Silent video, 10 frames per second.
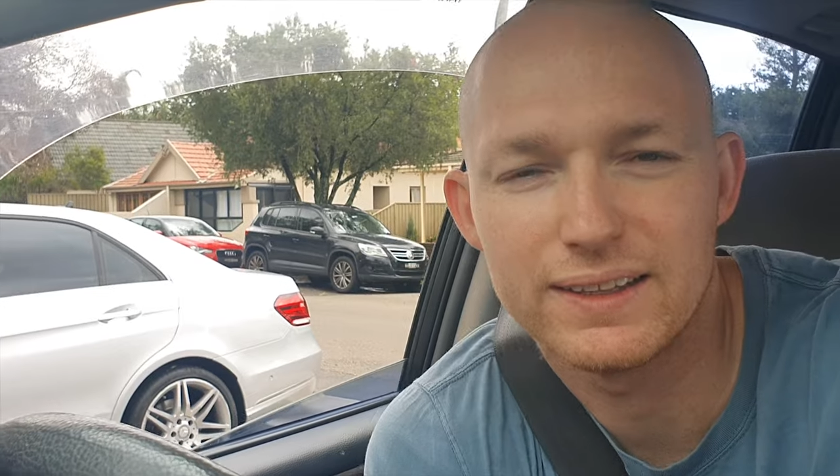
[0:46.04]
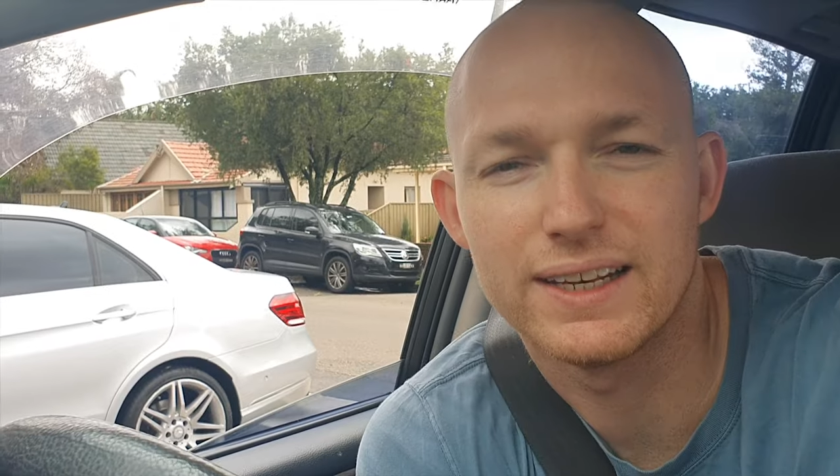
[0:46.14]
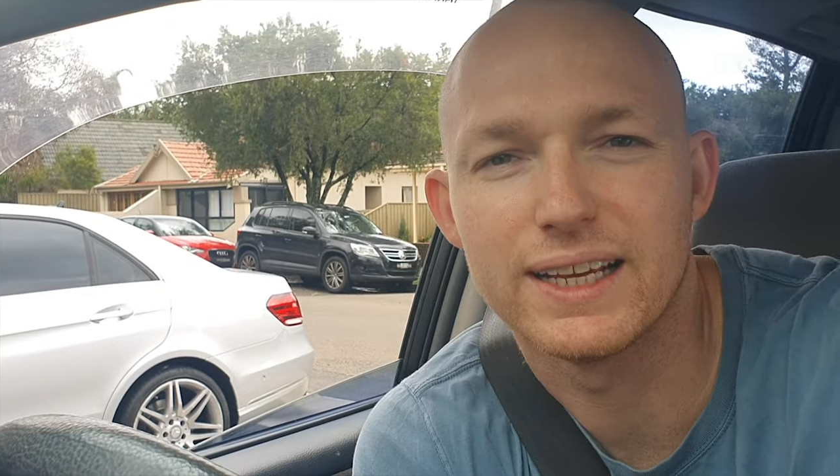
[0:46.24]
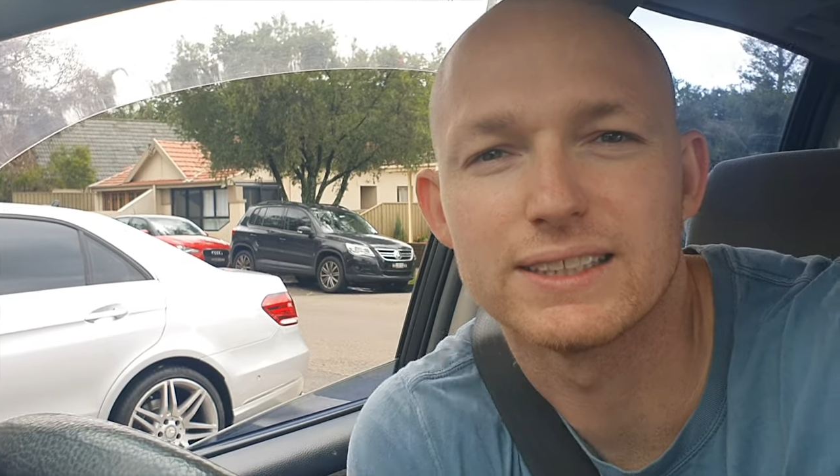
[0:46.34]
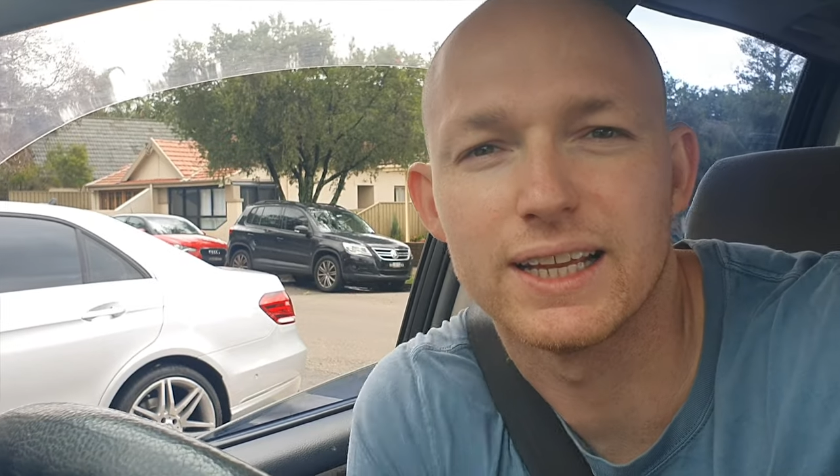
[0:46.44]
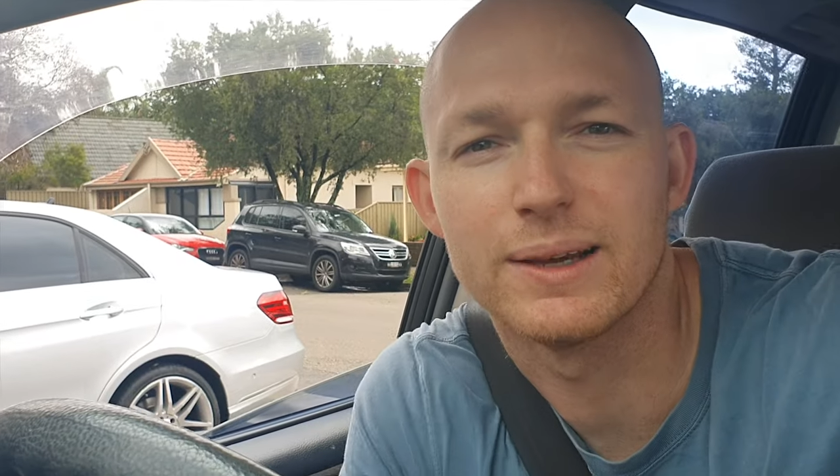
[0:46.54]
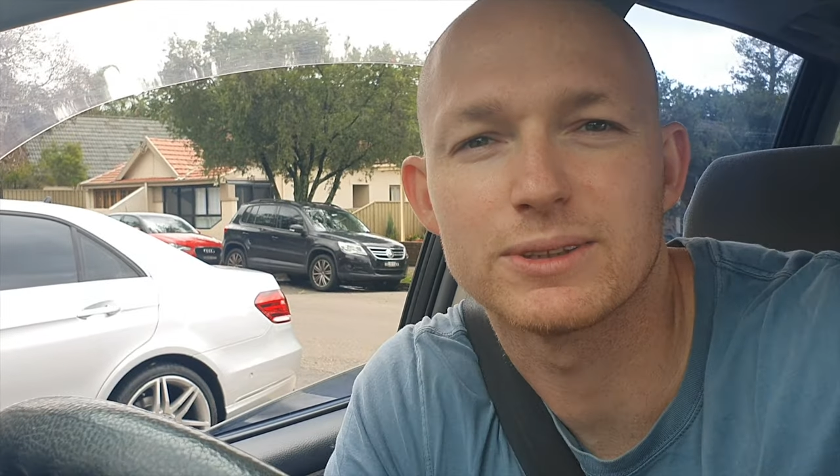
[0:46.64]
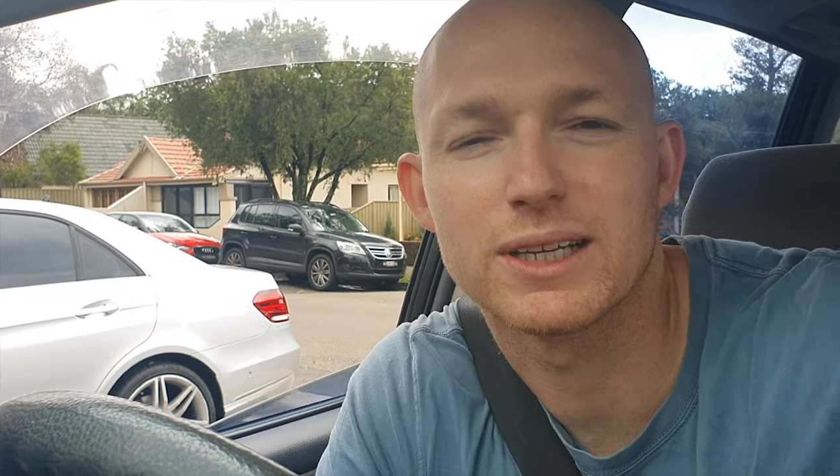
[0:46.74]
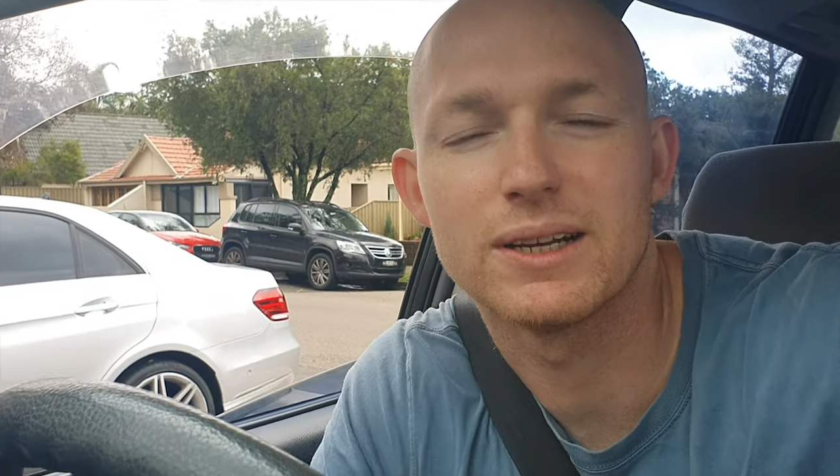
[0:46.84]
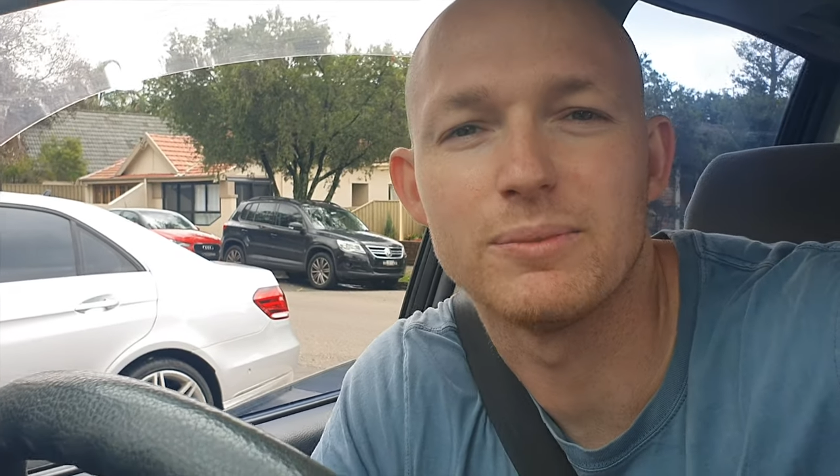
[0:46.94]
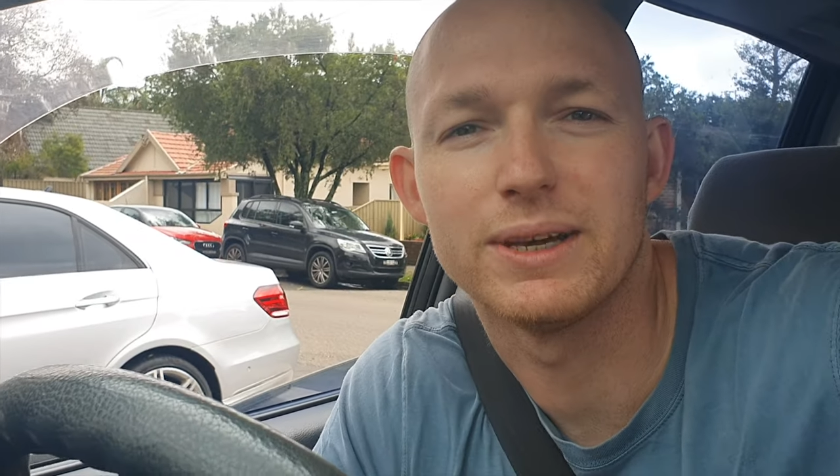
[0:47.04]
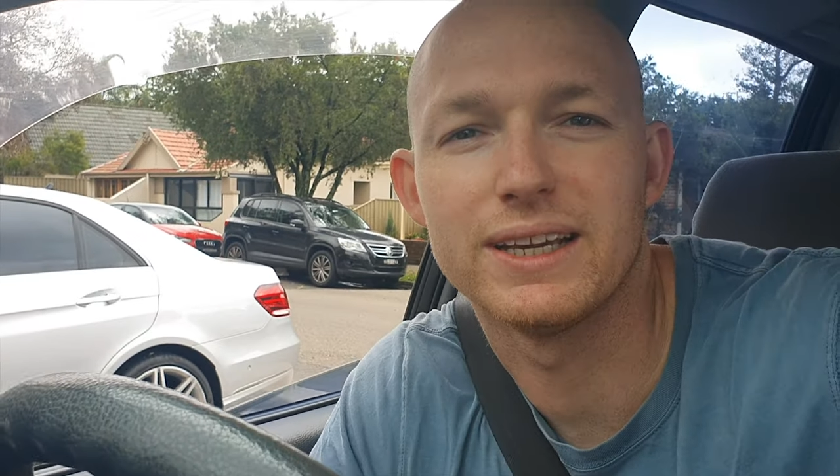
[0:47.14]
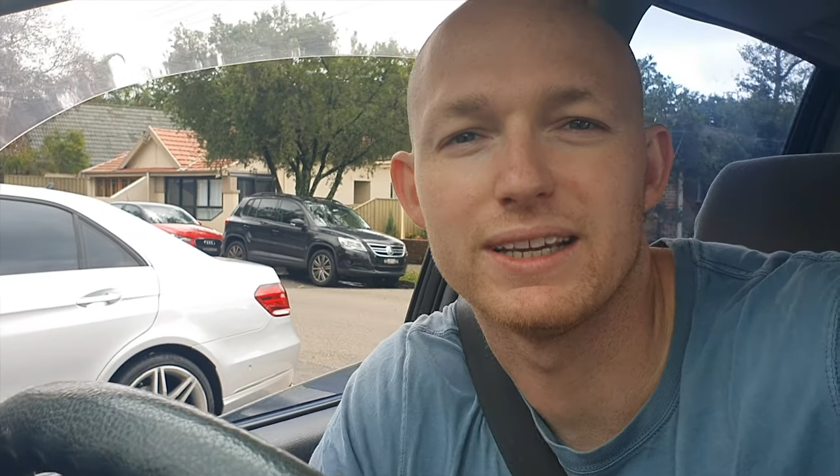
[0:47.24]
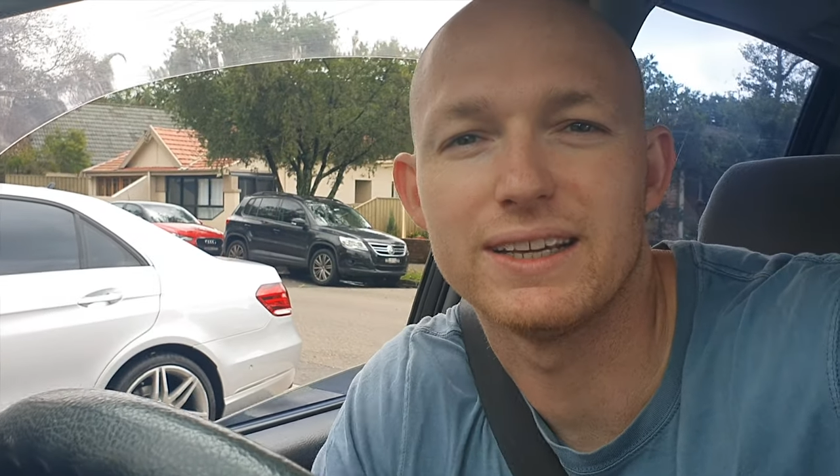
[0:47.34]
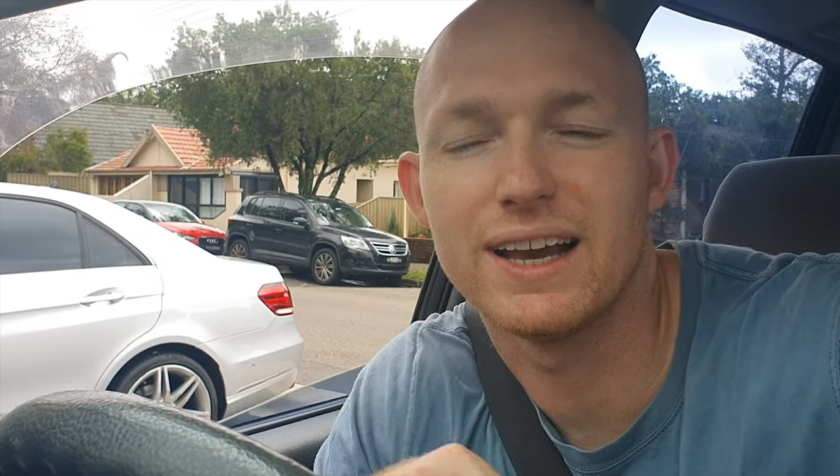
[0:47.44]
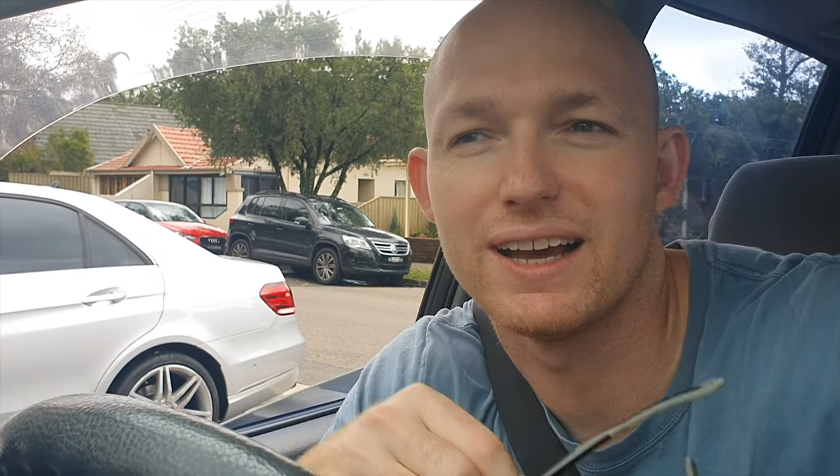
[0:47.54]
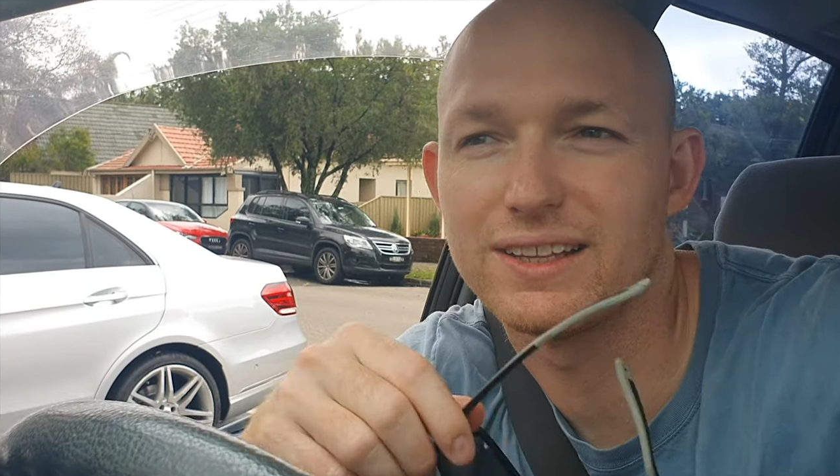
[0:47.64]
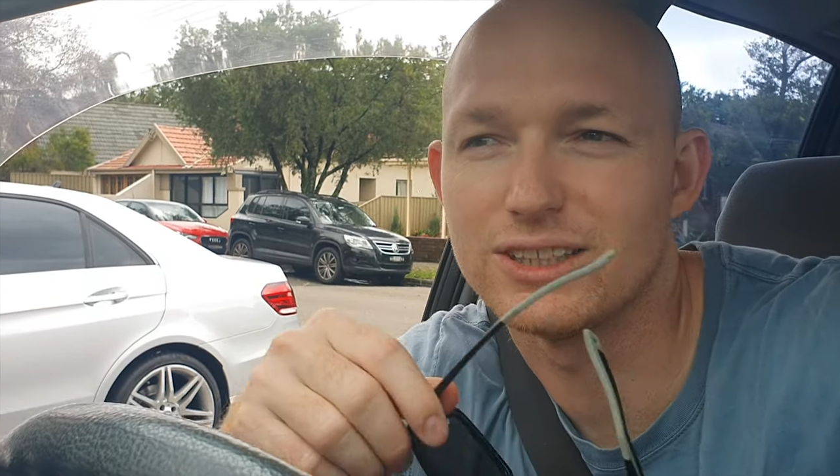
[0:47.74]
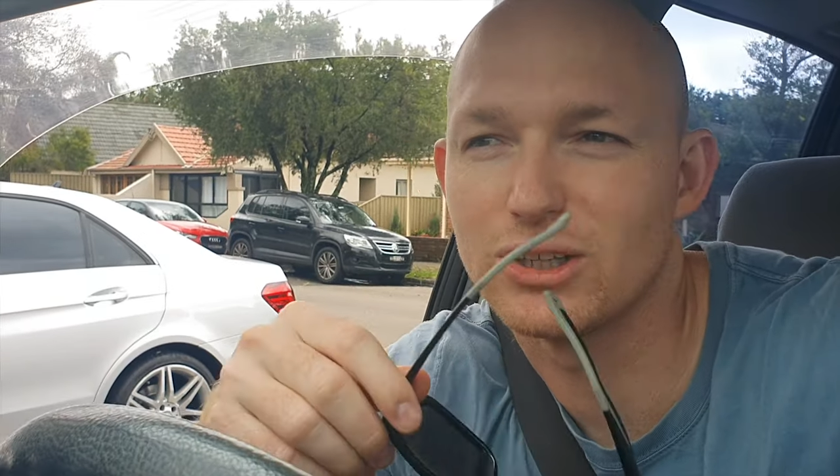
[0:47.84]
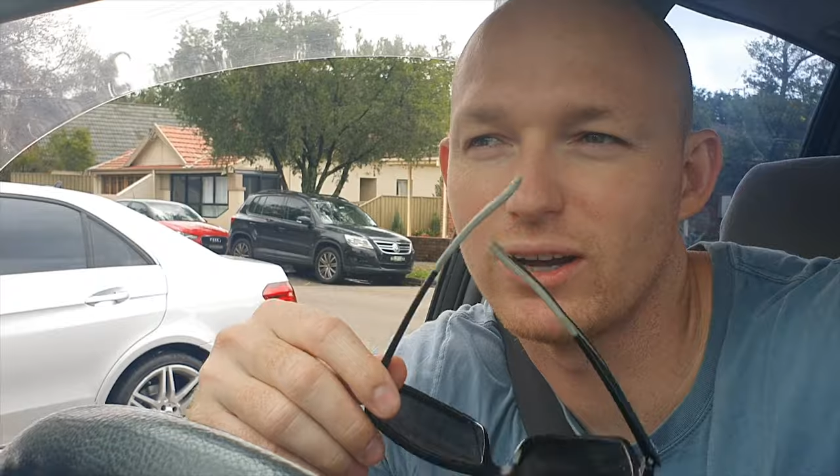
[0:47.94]
Next step's going to be
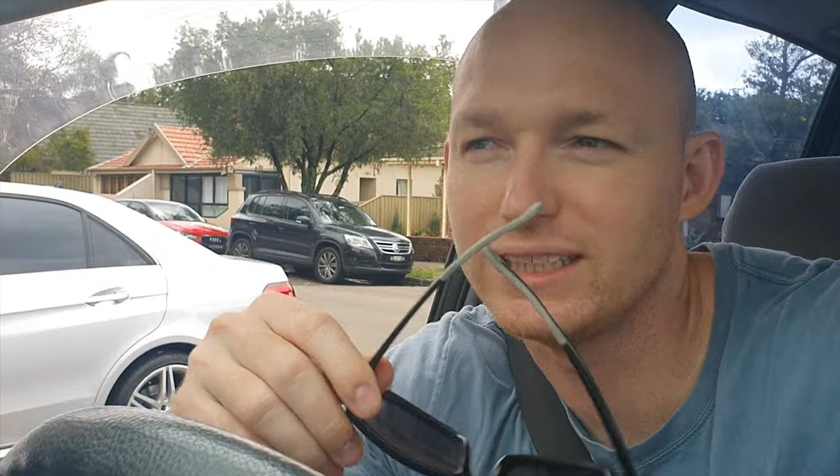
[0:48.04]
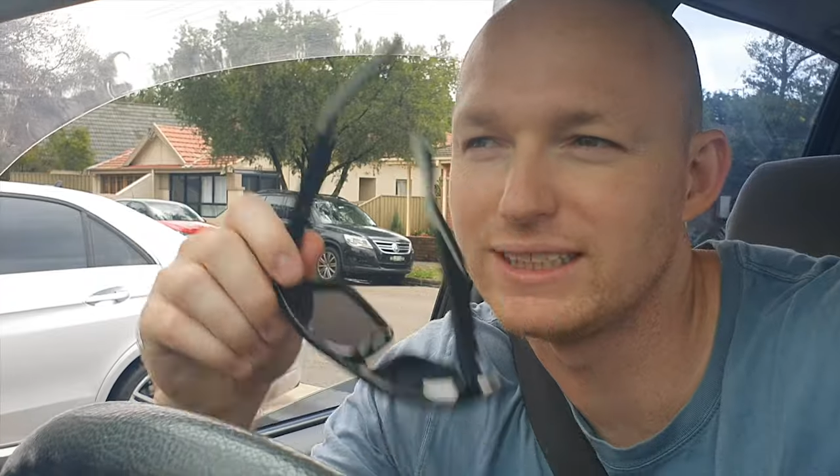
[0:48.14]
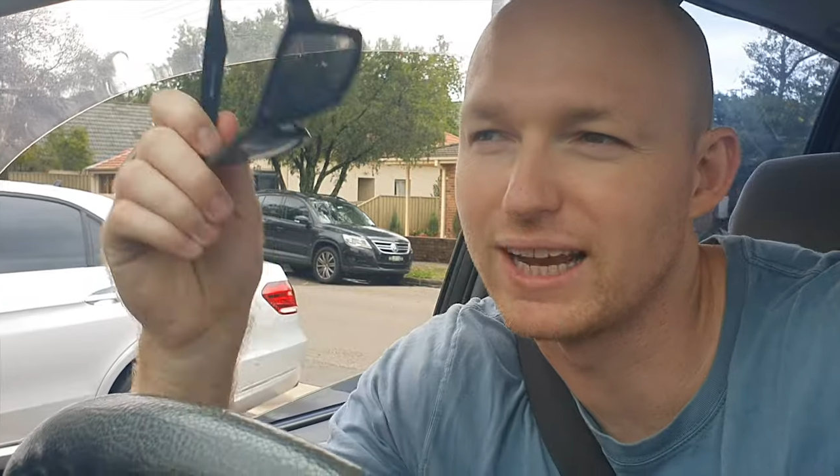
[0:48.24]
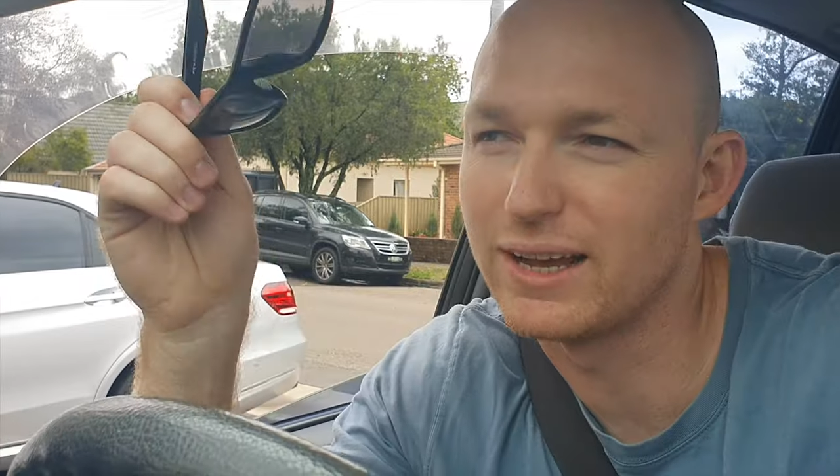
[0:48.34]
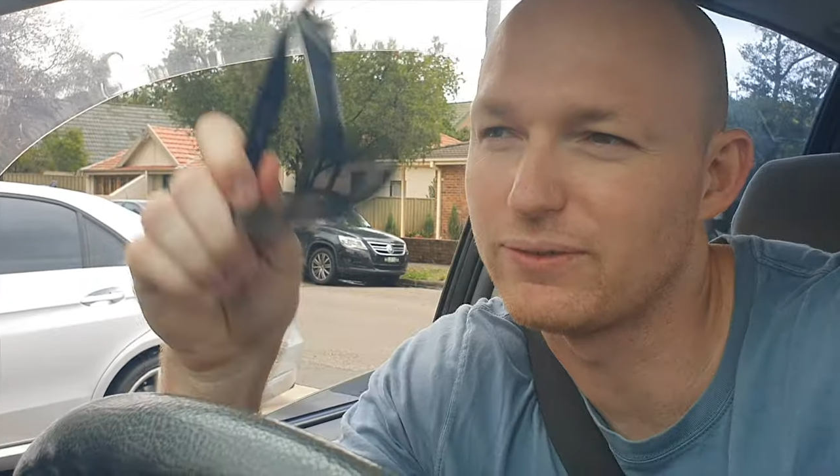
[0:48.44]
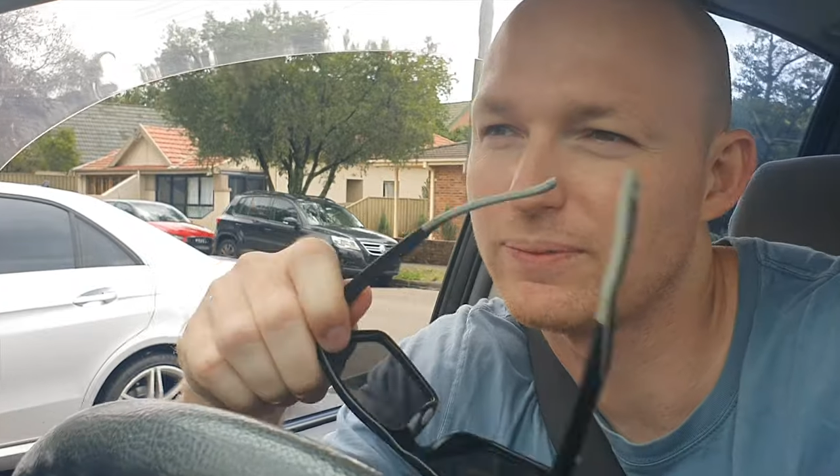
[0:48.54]
the shiny shave.